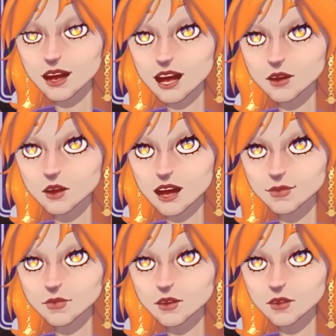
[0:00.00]
You
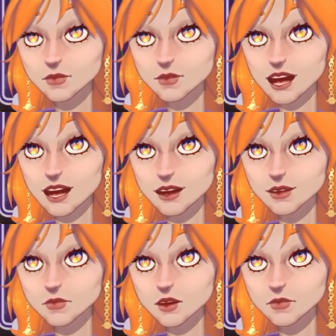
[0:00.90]
can do
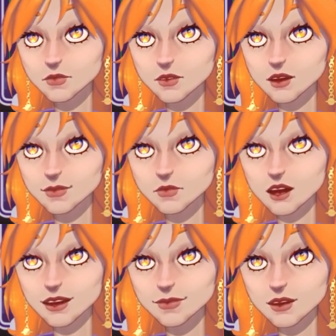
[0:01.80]
thing, but your
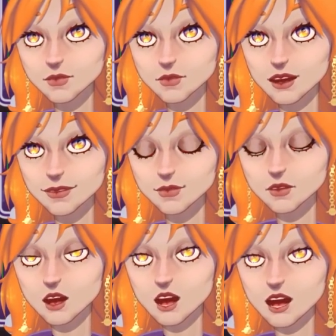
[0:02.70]
customization is
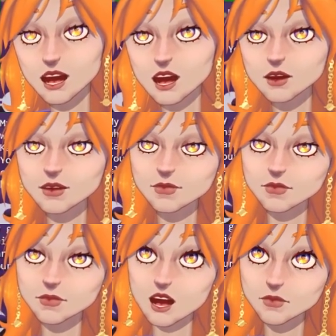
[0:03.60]
more when you
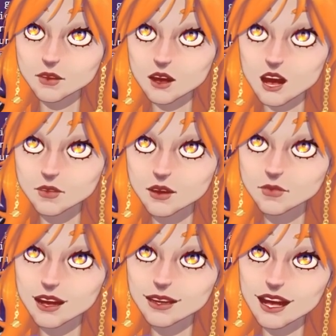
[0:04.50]
solve a
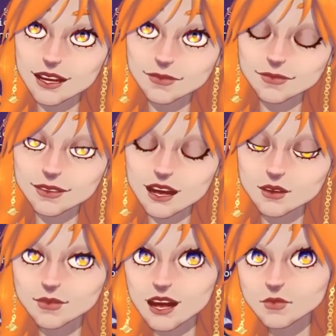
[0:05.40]
problem in X
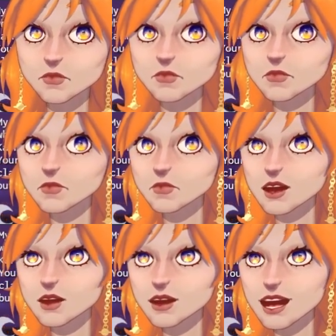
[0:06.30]
style, then,
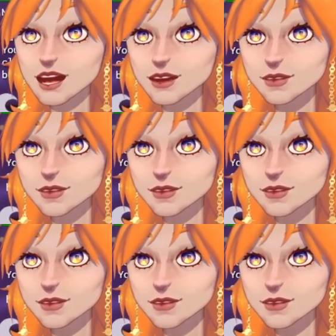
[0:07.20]
okay.